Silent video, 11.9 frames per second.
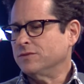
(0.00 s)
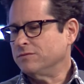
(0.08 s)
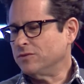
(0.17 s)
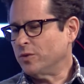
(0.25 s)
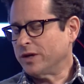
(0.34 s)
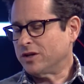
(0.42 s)

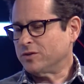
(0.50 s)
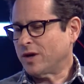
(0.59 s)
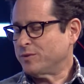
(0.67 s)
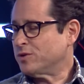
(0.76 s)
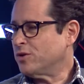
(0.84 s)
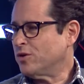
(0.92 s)
doing it because
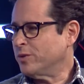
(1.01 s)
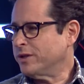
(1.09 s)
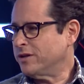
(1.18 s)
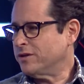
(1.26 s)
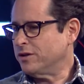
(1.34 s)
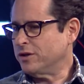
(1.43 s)
I was told we
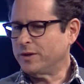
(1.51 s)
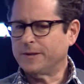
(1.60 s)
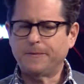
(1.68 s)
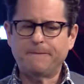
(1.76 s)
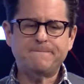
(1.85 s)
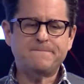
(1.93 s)
needed to do
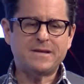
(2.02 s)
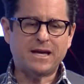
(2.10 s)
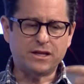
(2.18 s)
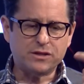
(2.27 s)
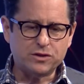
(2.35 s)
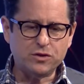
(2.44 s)
it.
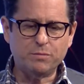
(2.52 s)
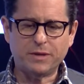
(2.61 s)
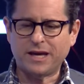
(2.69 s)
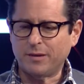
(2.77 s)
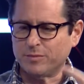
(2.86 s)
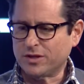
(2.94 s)
And it soon
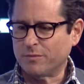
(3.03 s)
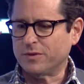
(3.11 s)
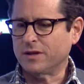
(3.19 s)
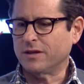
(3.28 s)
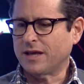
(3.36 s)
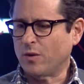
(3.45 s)
became
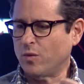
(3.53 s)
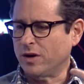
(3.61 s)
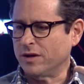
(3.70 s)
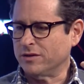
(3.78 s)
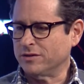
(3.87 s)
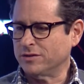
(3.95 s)
something that
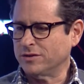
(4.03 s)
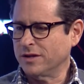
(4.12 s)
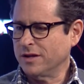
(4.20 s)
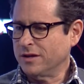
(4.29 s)
was